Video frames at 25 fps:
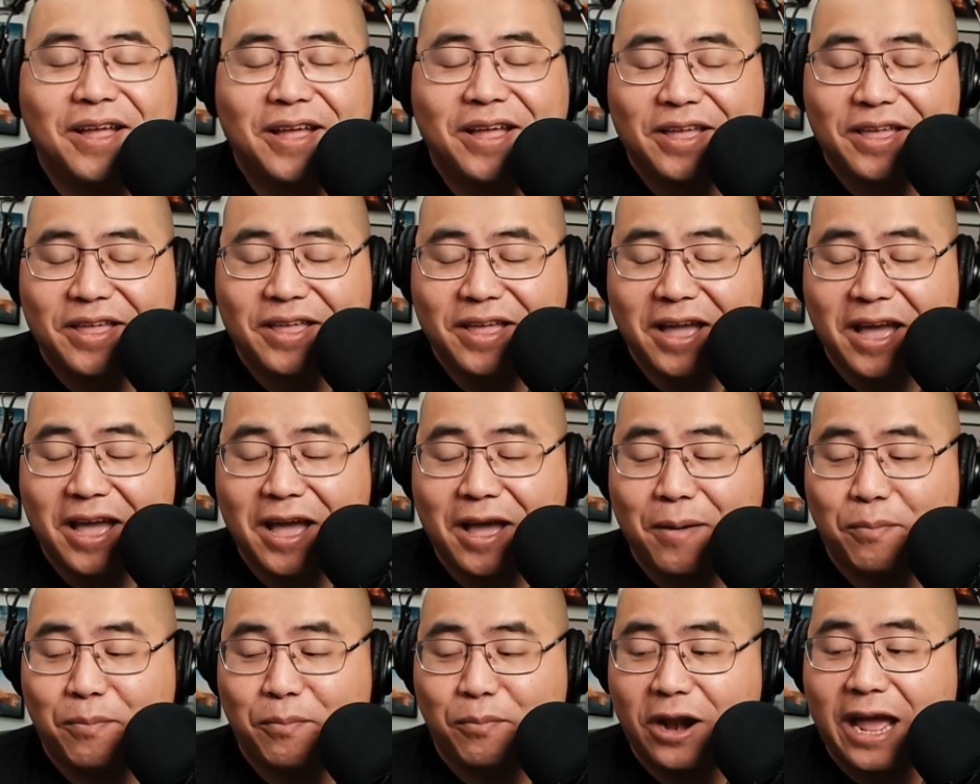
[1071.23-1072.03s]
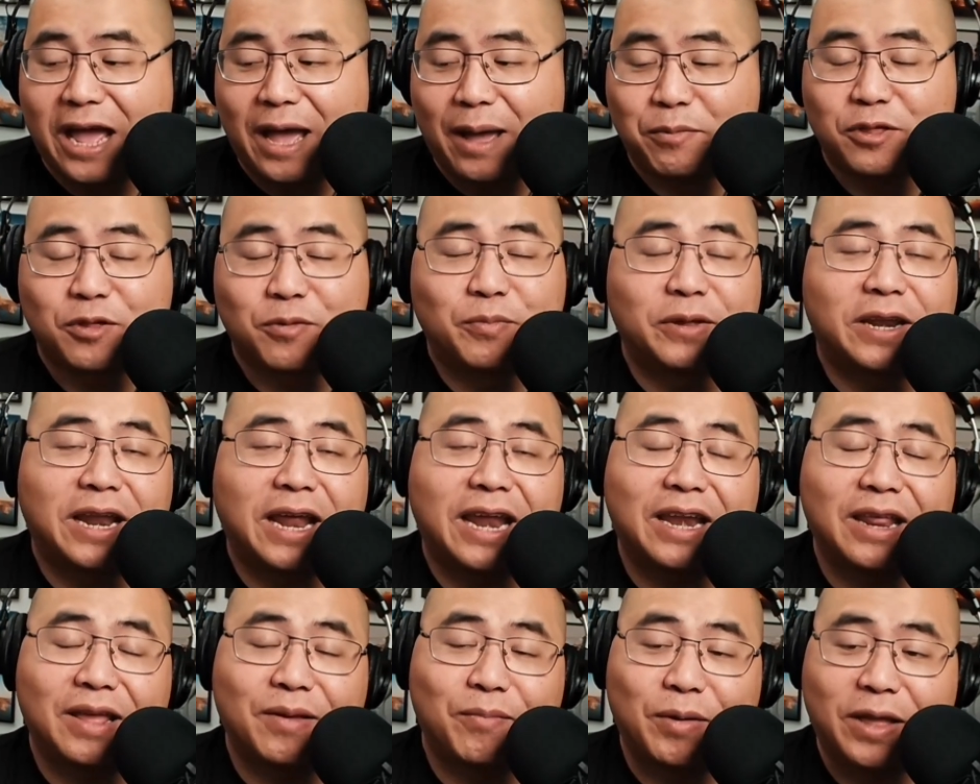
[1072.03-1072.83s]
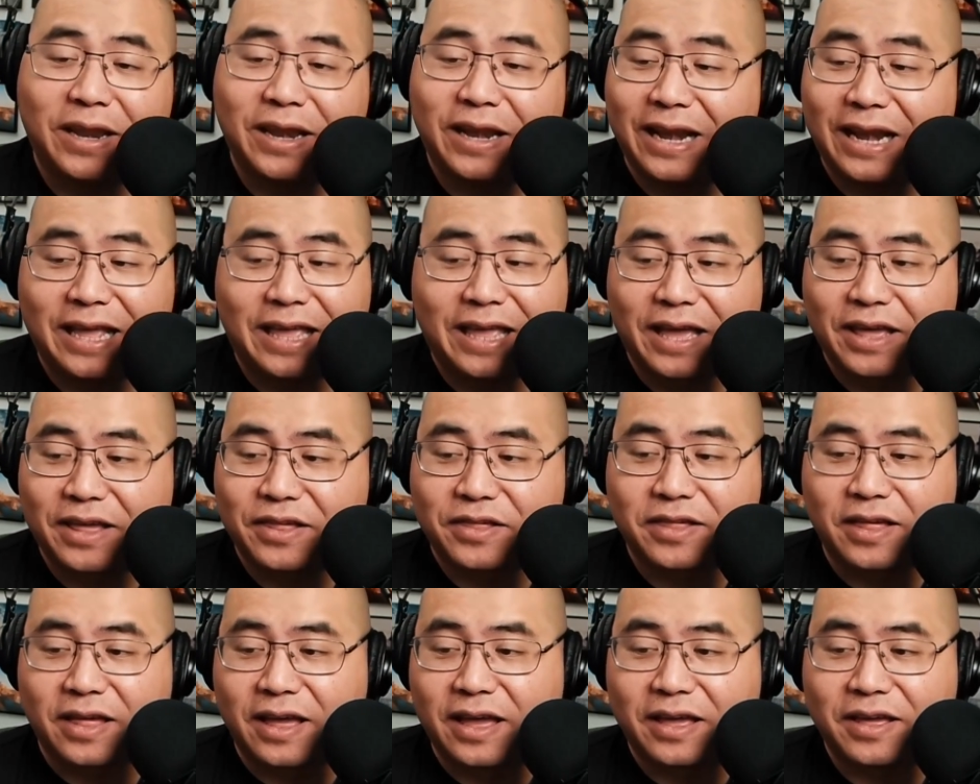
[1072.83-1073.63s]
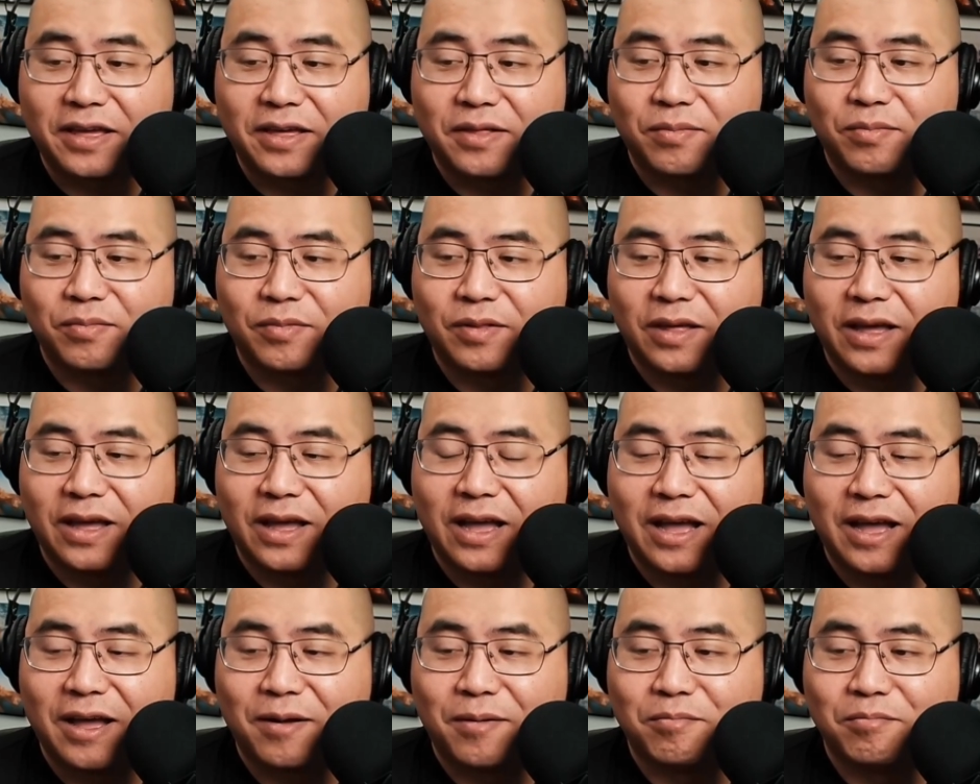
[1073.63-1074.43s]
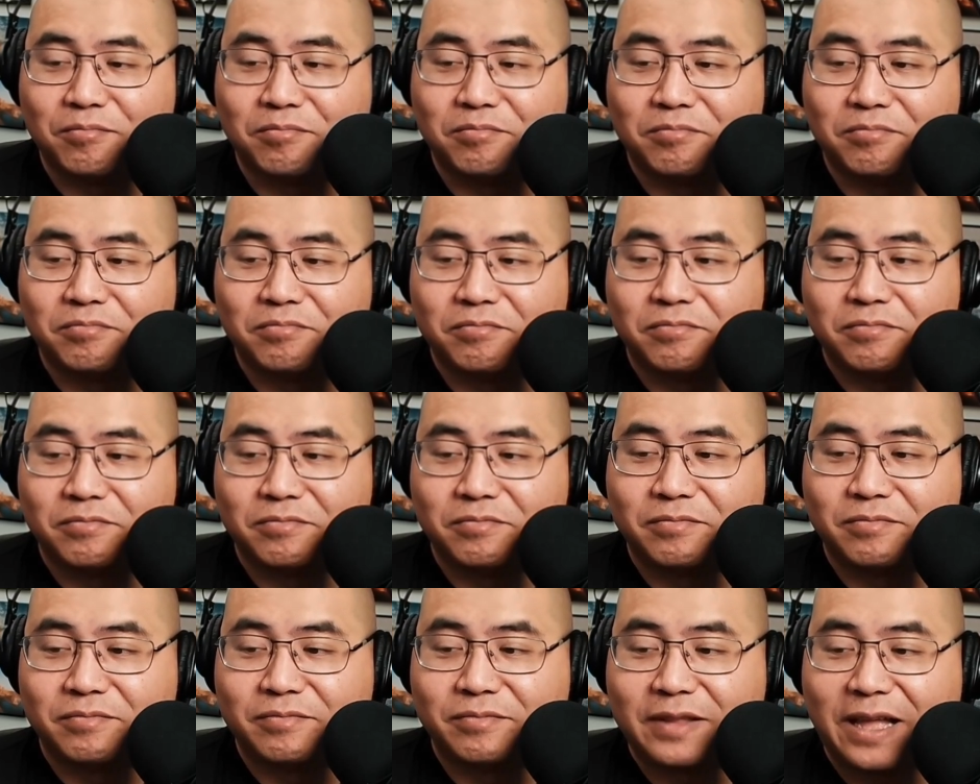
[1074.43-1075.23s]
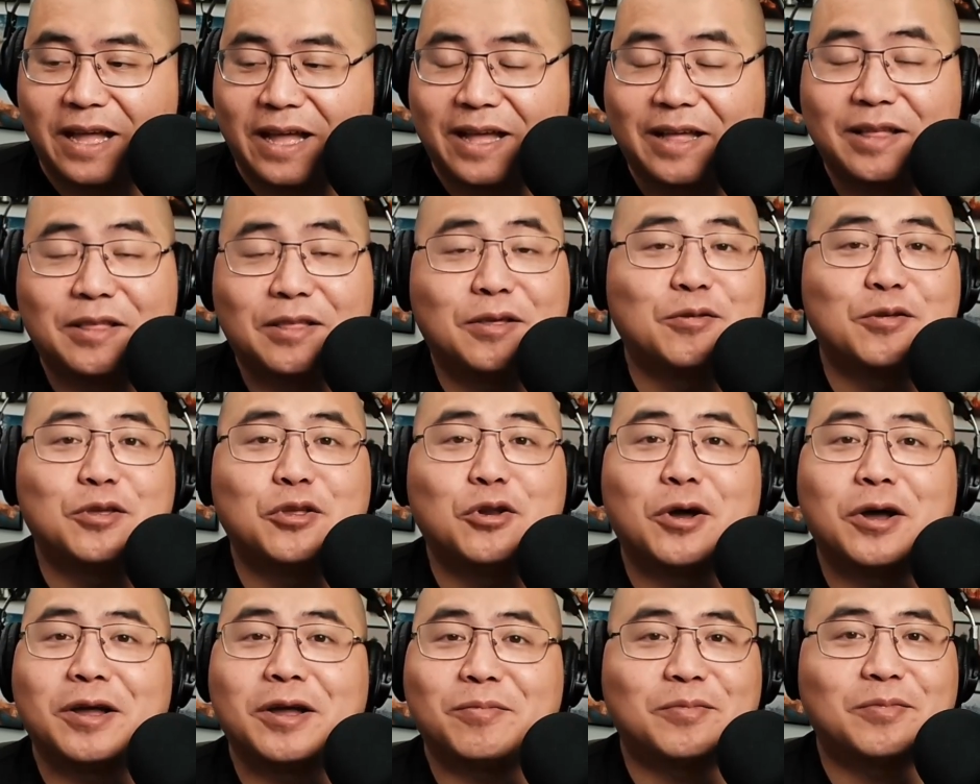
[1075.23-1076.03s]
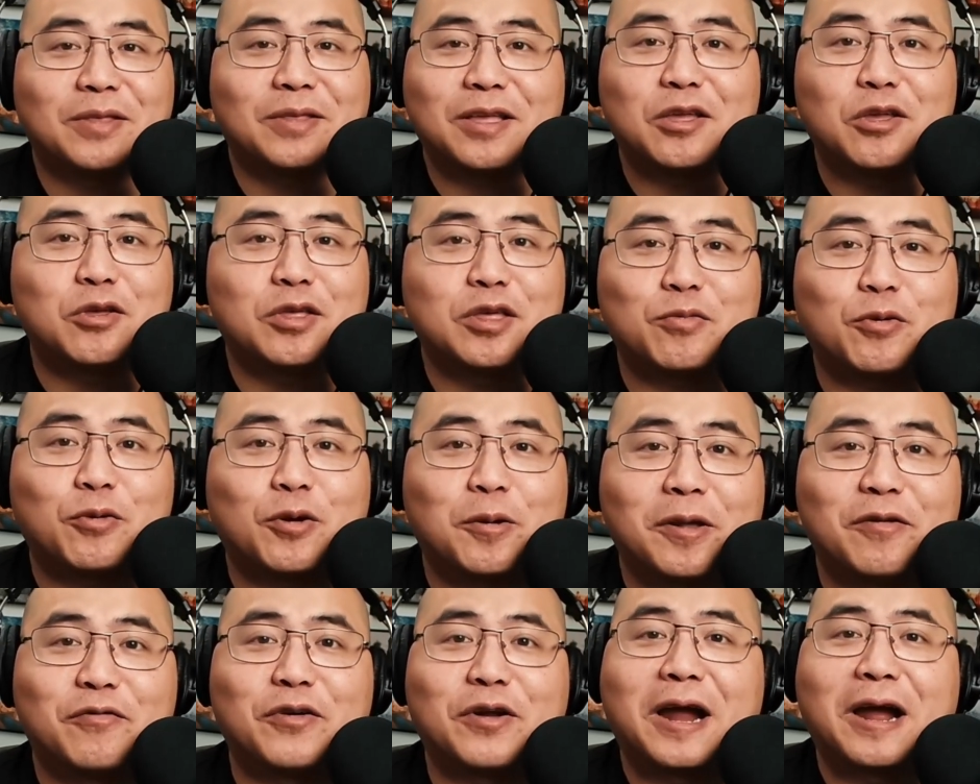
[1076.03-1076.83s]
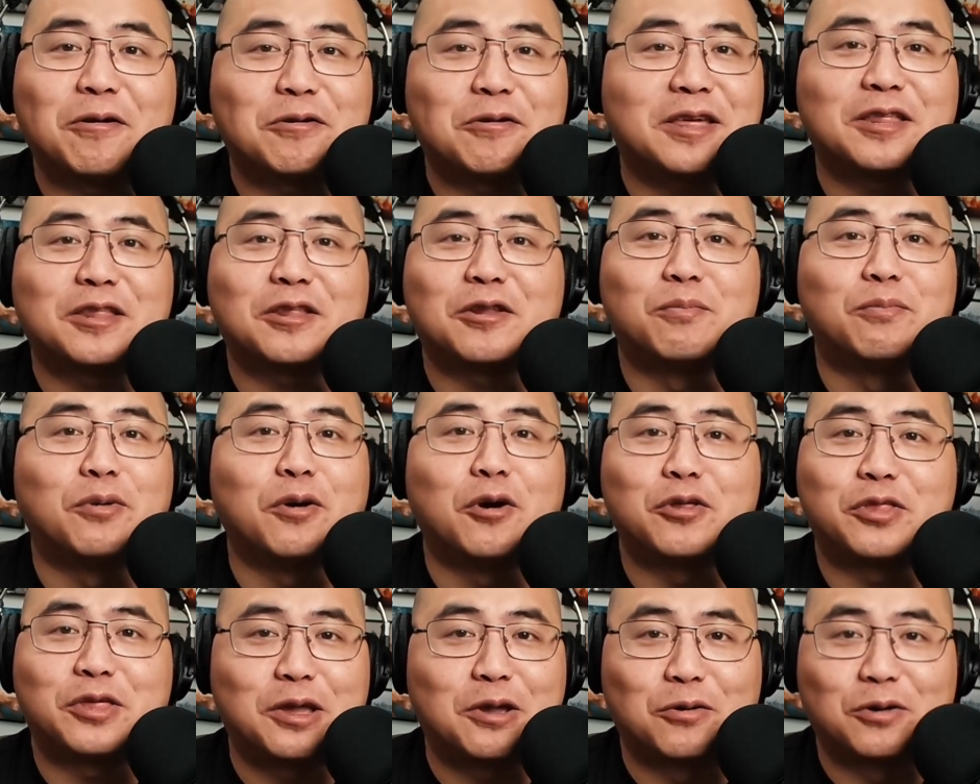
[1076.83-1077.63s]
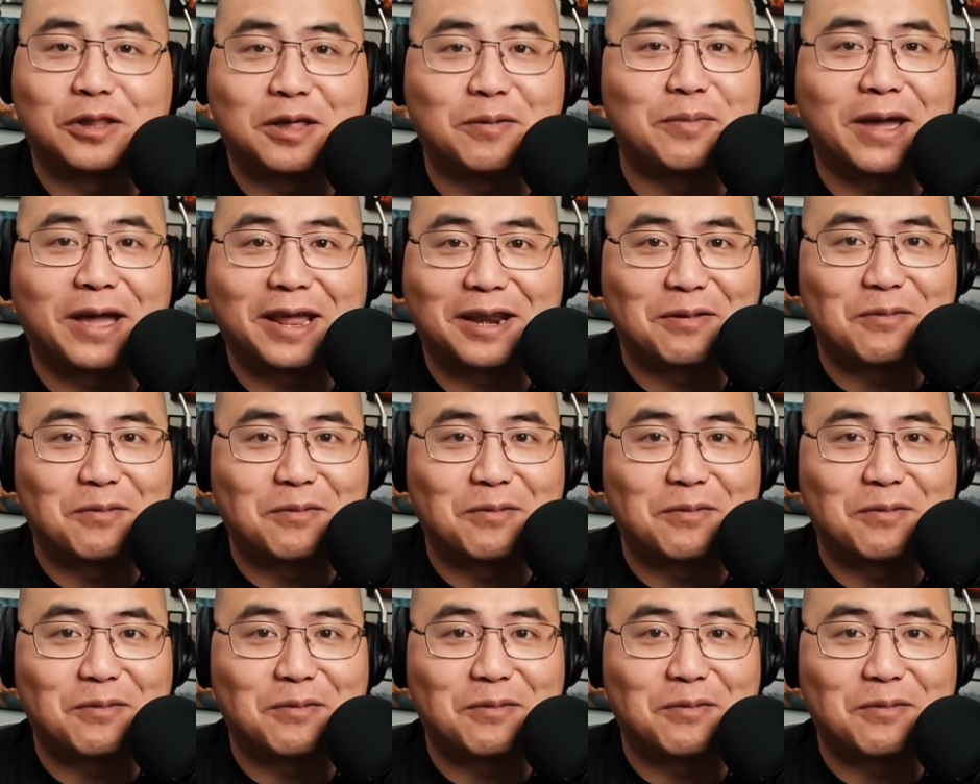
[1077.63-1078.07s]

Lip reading: Yeah, perhaps. But in any case, you know what? It's probably unfair. I would say they're both equally bad in